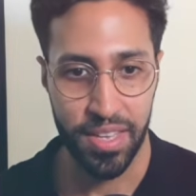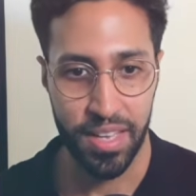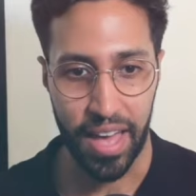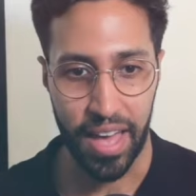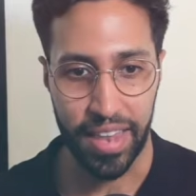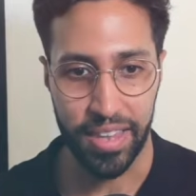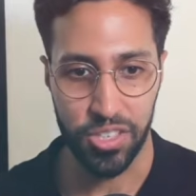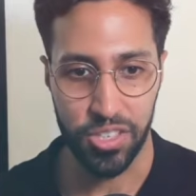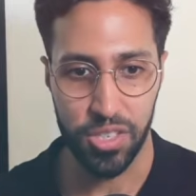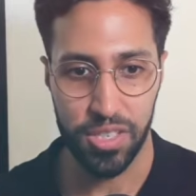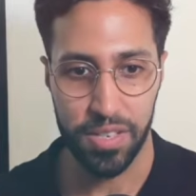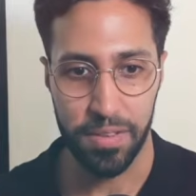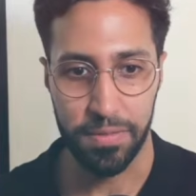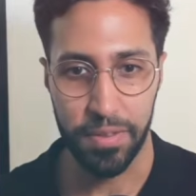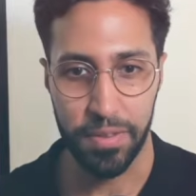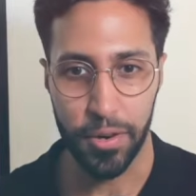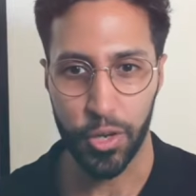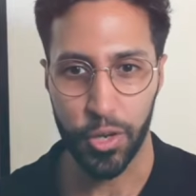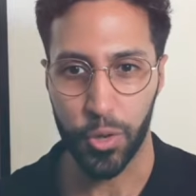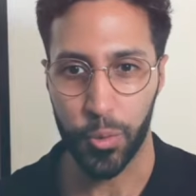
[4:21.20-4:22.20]
And it's just a
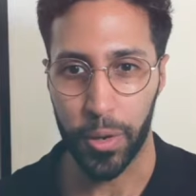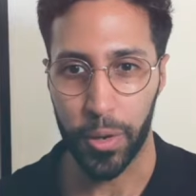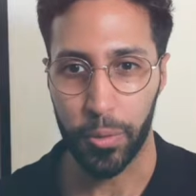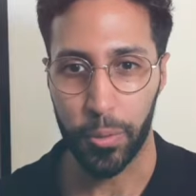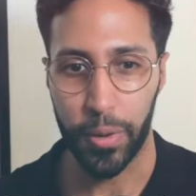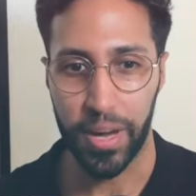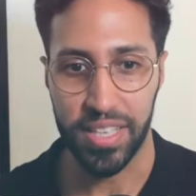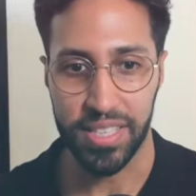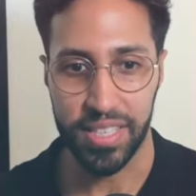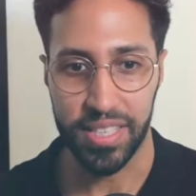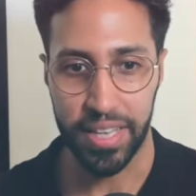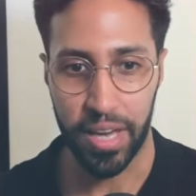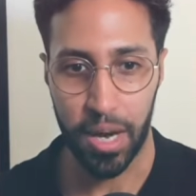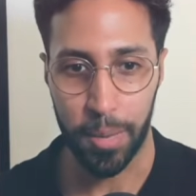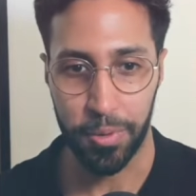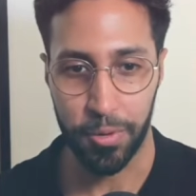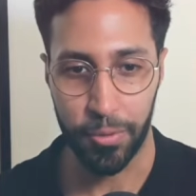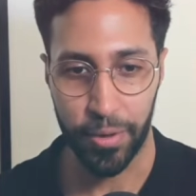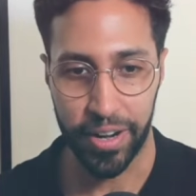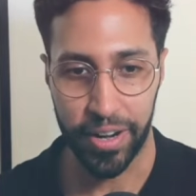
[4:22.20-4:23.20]
very quick way to get
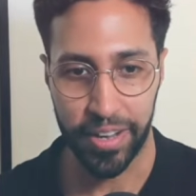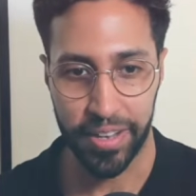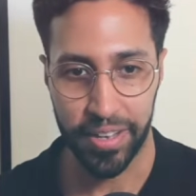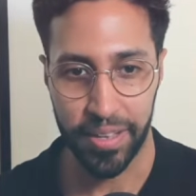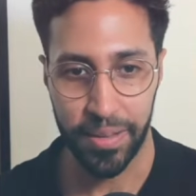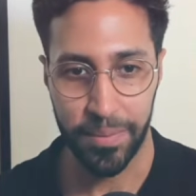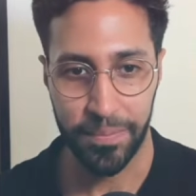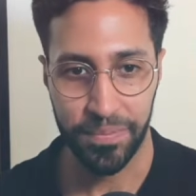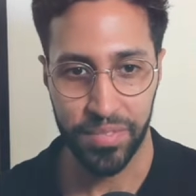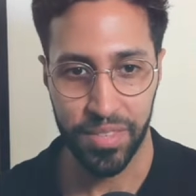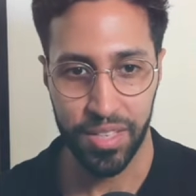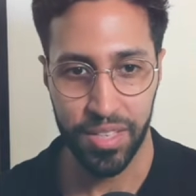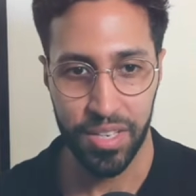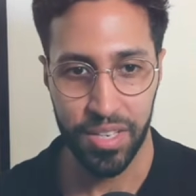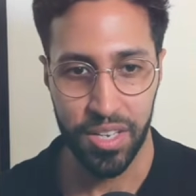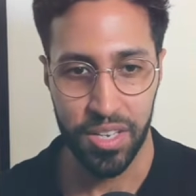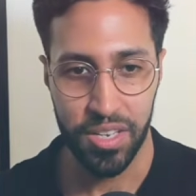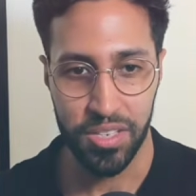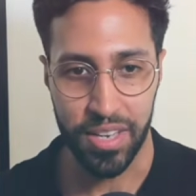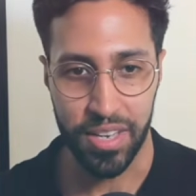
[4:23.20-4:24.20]
up and running.
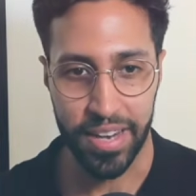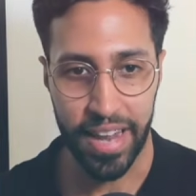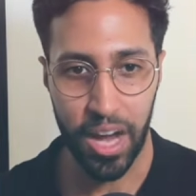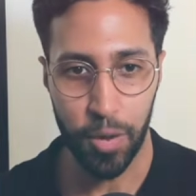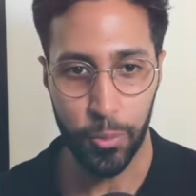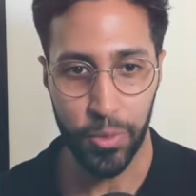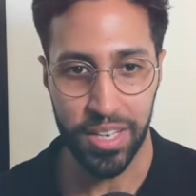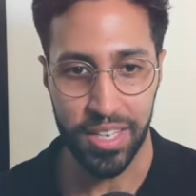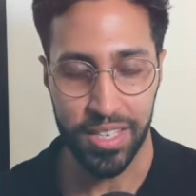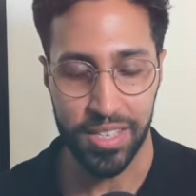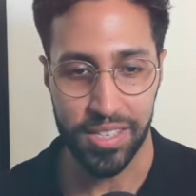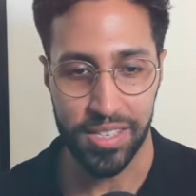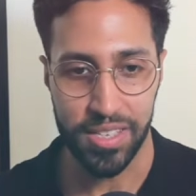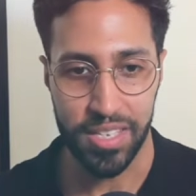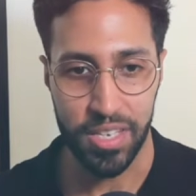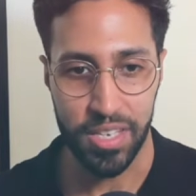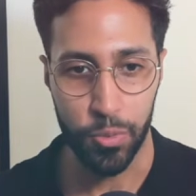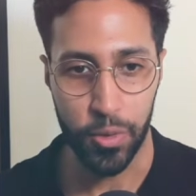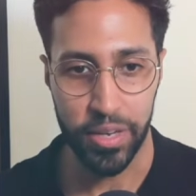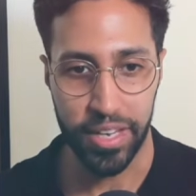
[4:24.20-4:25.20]
So now we can
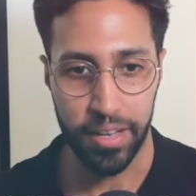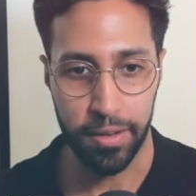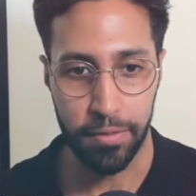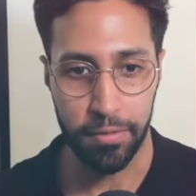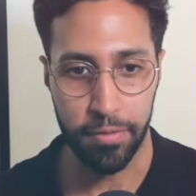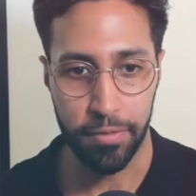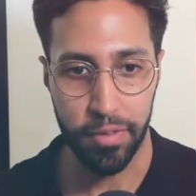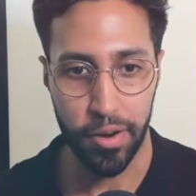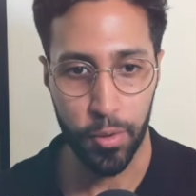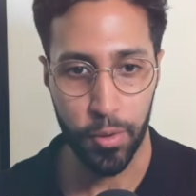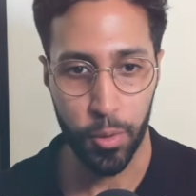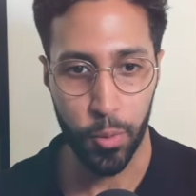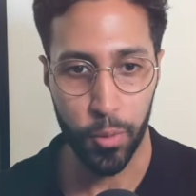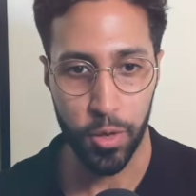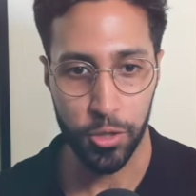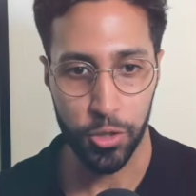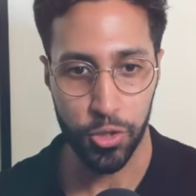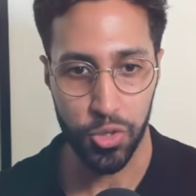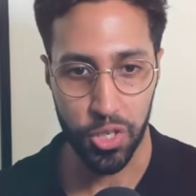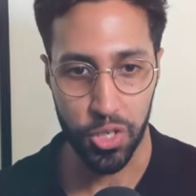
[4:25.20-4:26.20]
see we're getting a very
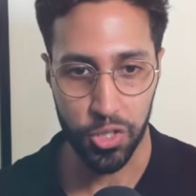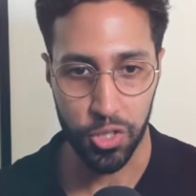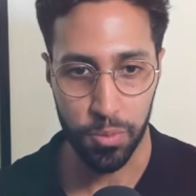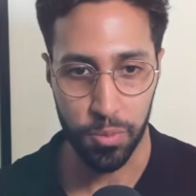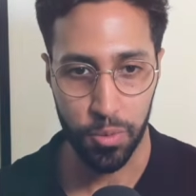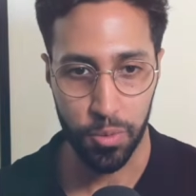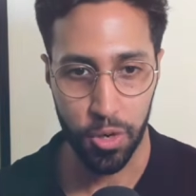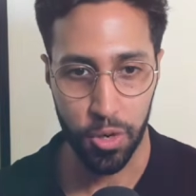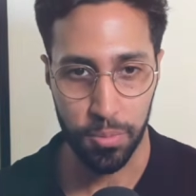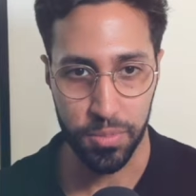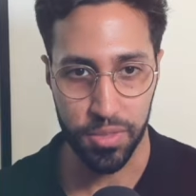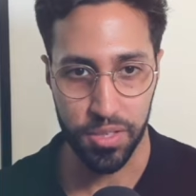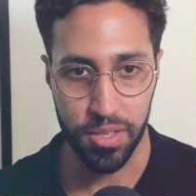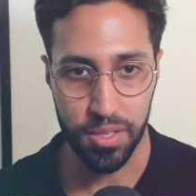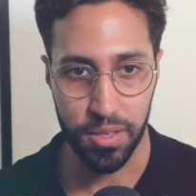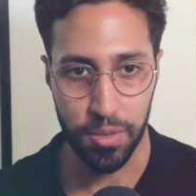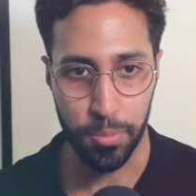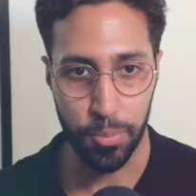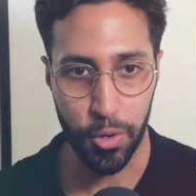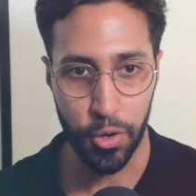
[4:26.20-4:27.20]
well structured prompt
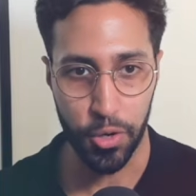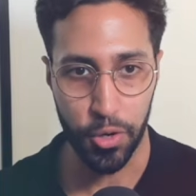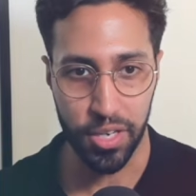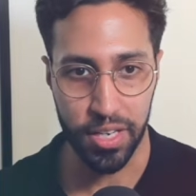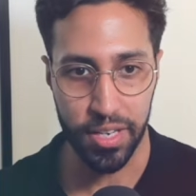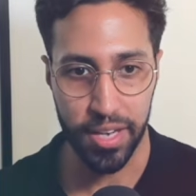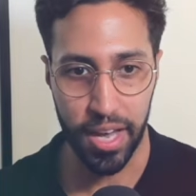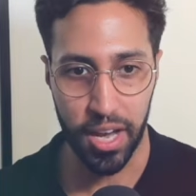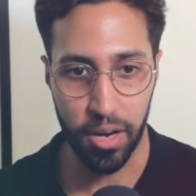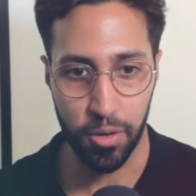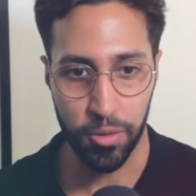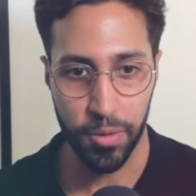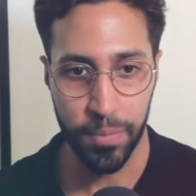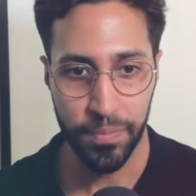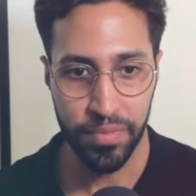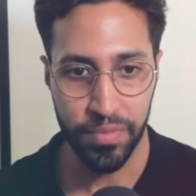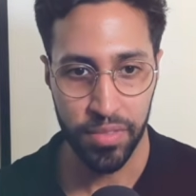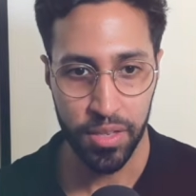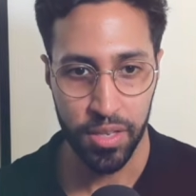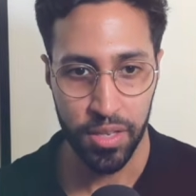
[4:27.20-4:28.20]
broken down.
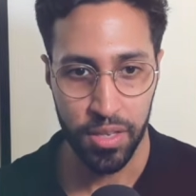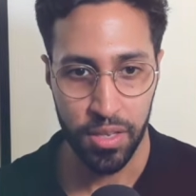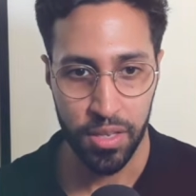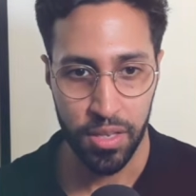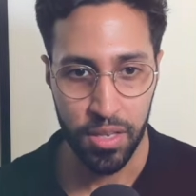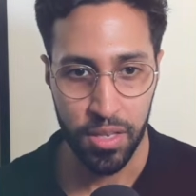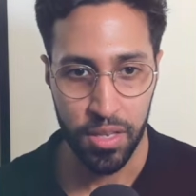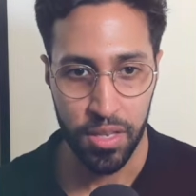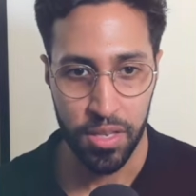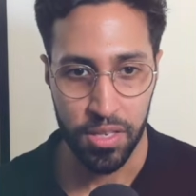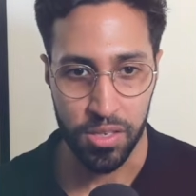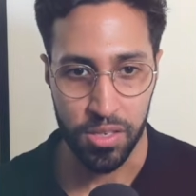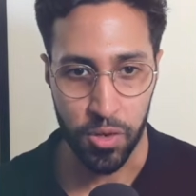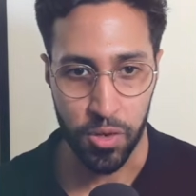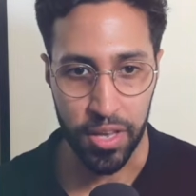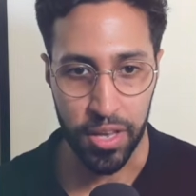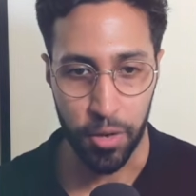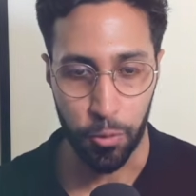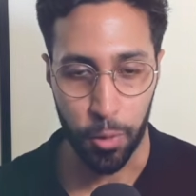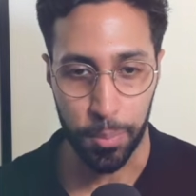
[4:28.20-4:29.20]
So
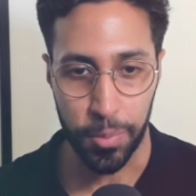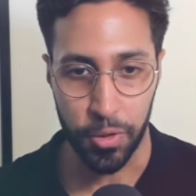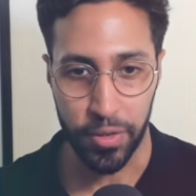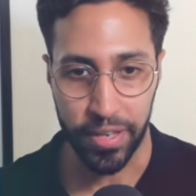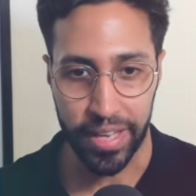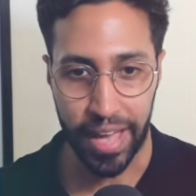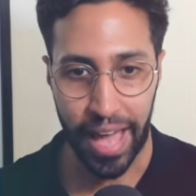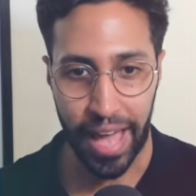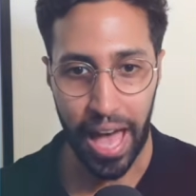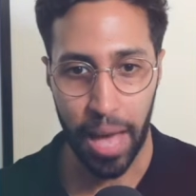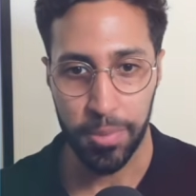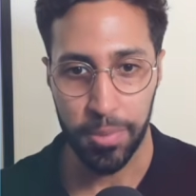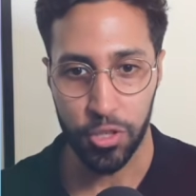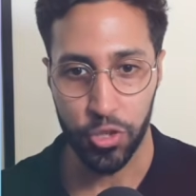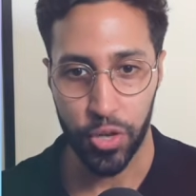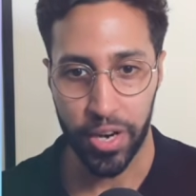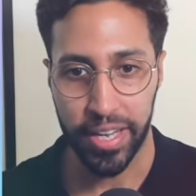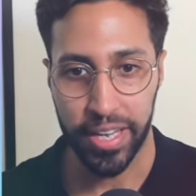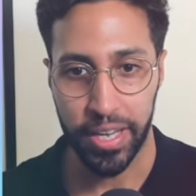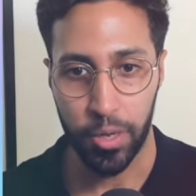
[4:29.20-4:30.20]
here we're building a habit
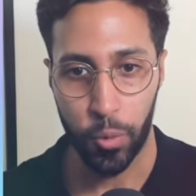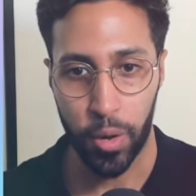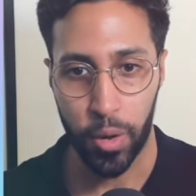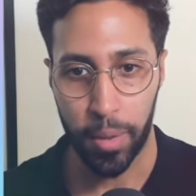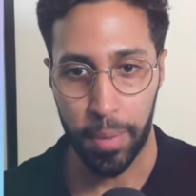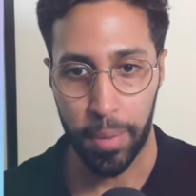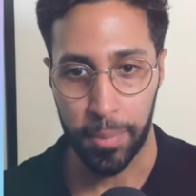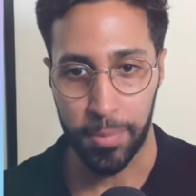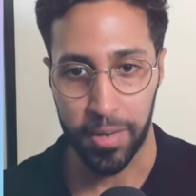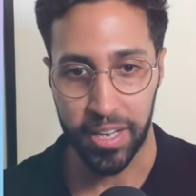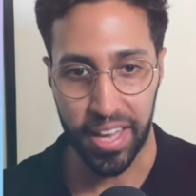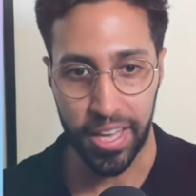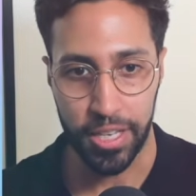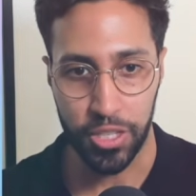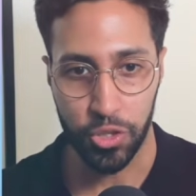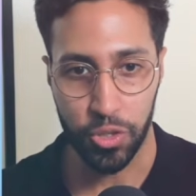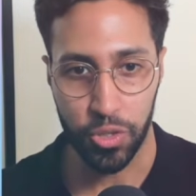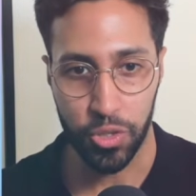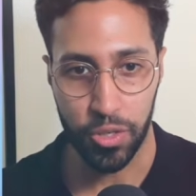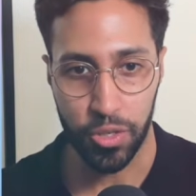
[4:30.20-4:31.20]
tracking web
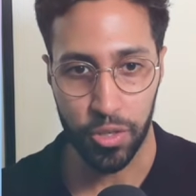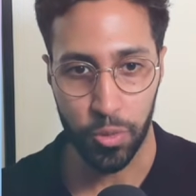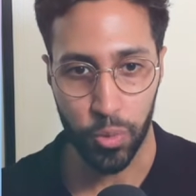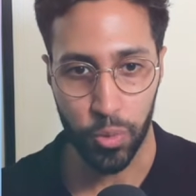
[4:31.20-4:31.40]
application.